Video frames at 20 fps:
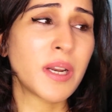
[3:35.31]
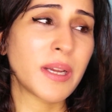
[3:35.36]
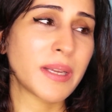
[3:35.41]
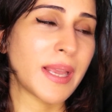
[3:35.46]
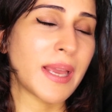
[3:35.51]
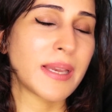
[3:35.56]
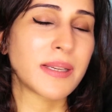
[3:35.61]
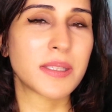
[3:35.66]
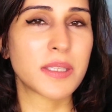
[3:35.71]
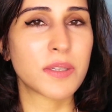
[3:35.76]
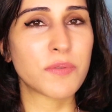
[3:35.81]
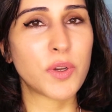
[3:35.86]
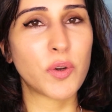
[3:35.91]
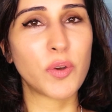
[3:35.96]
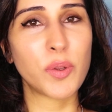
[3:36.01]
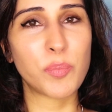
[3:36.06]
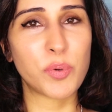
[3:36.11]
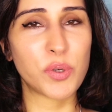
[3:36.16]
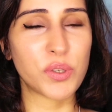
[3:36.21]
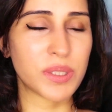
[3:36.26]
Again, it's a
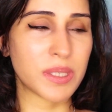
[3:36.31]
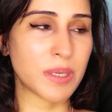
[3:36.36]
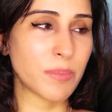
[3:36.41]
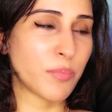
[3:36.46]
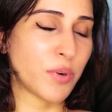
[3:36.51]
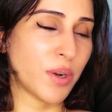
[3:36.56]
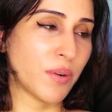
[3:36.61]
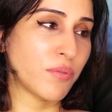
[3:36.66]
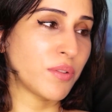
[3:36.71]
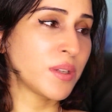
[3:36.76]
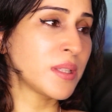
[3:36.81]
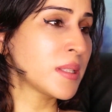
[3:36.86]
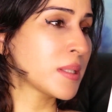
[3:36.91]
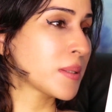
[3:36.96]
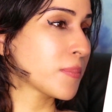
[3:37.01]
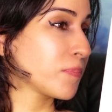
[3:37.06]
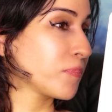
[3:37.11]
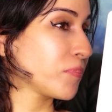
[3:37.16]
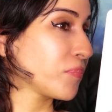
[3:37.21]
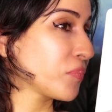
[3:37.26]
very personal
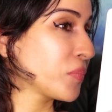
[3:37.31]
preference.